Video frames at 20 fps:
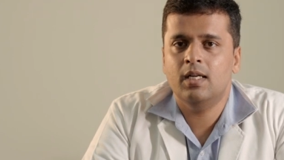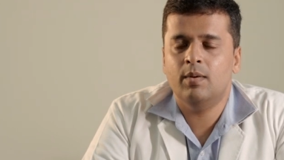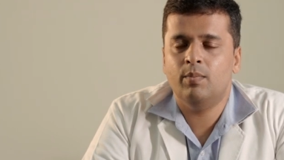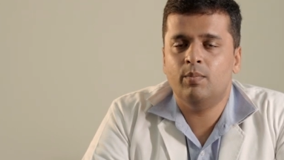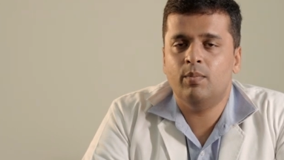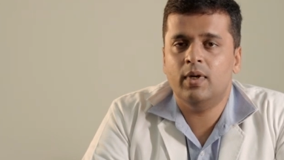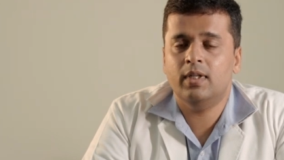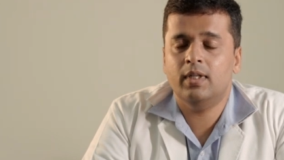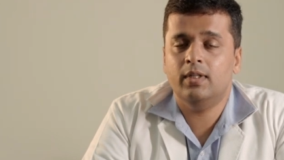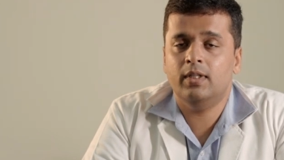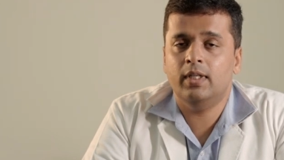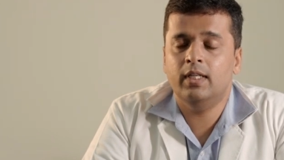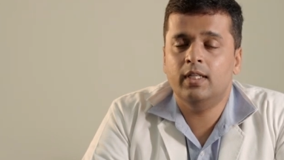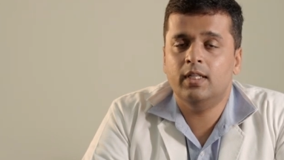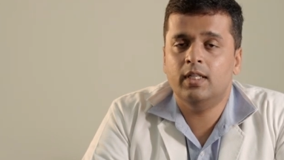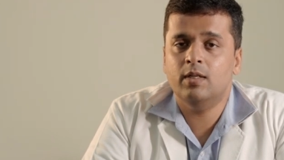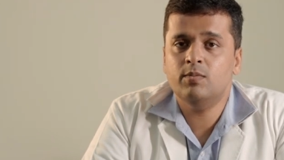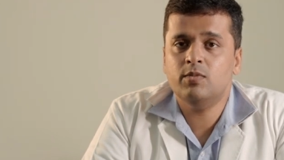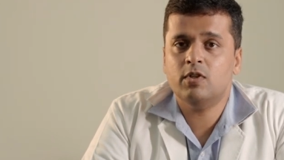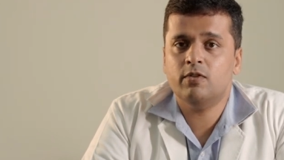But in
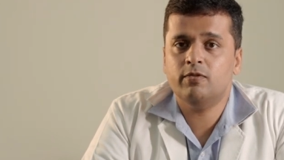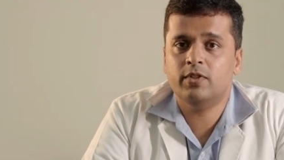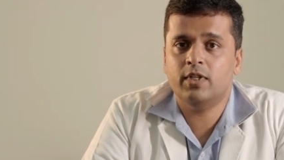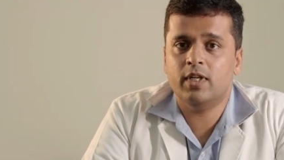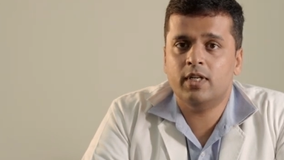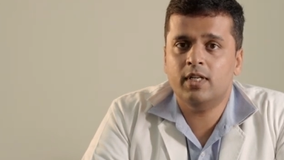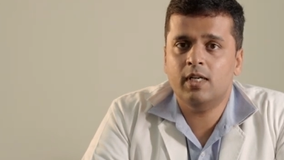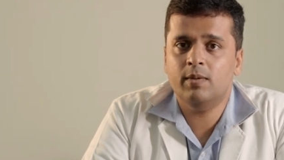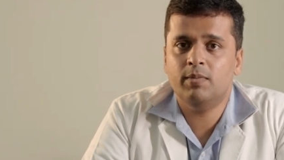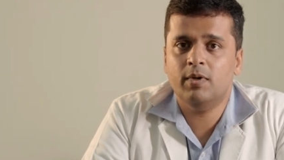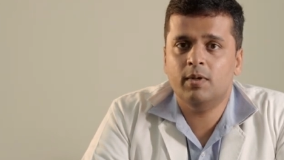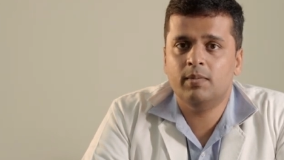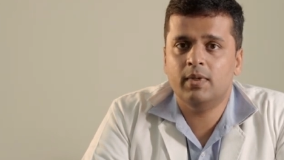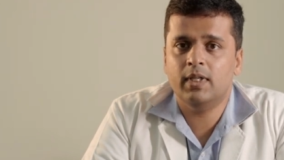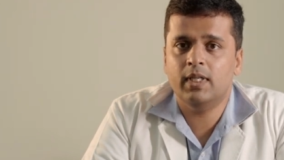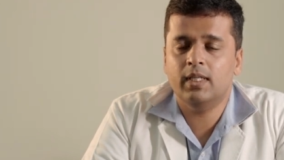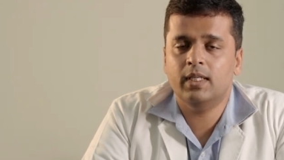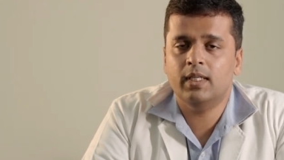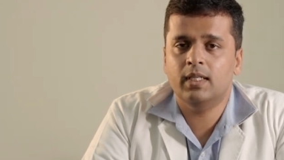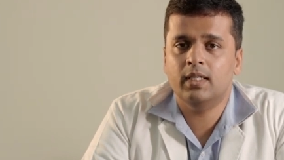terms of general
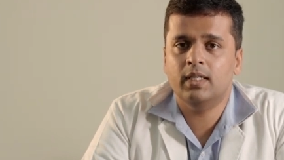public,